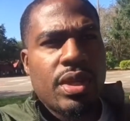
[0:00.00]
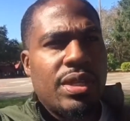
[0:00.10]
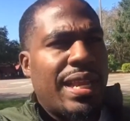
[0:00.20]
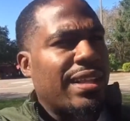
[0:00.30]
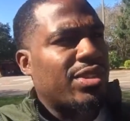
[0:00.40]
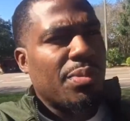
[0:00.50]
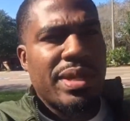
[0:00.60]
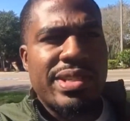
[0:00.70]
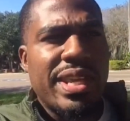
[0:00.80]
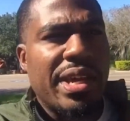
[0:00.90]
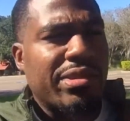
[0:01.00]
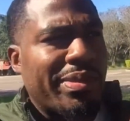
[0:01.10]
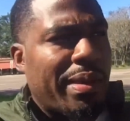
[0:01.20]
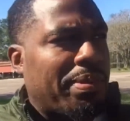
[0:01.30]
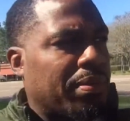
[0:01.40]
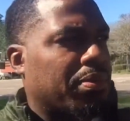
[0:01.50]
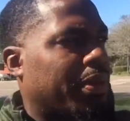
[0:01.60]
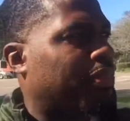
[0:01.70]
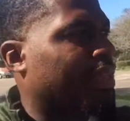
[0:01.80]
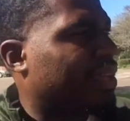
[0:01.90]
Not so much sales, man. People be
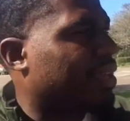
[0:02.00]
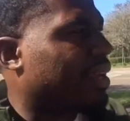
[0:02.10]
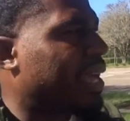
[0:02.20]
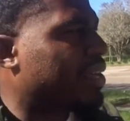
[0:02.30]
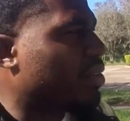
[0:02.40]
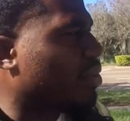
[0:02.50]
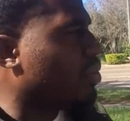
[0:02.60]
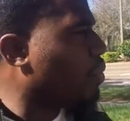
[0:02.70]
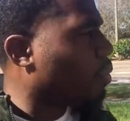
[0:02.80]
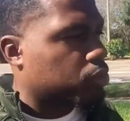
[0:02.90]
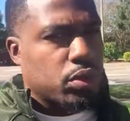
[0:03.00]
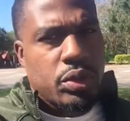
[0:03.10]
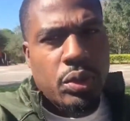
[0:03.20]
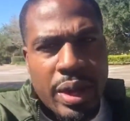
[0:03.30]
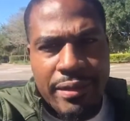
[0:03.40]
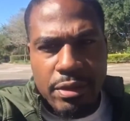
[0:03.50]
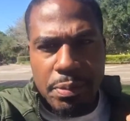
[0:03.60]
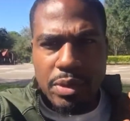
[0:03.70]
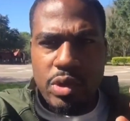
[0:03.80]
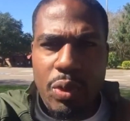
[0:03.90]
thinking like you have to
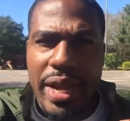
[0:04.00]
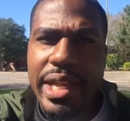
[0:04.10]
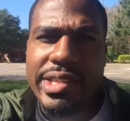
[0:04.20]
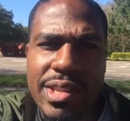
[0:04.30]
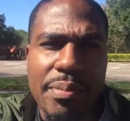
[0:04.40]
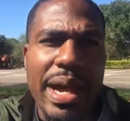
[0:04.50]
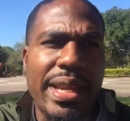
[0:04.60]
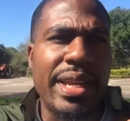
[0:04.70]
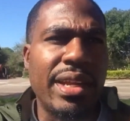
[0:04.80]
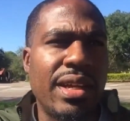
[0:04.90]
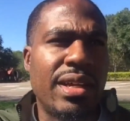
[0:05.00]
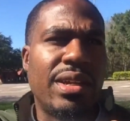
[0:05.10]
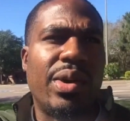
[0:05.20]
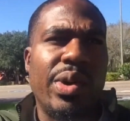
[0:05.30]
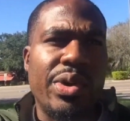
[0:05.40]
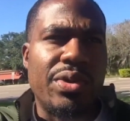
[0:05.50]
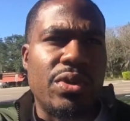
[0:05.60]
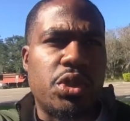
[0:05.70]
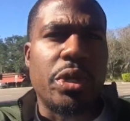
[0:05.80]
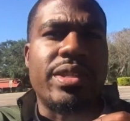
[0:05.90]
persuade somebody or
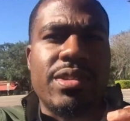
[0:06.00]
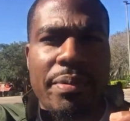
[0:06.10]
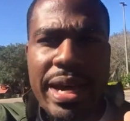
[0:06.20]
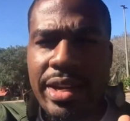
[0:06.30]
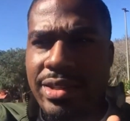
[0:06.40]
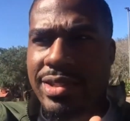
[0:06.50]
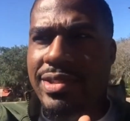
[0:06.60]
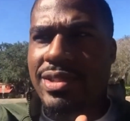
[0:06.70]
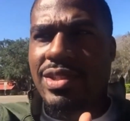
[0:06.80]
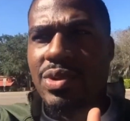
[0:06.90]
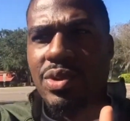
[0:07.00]
trick somebody to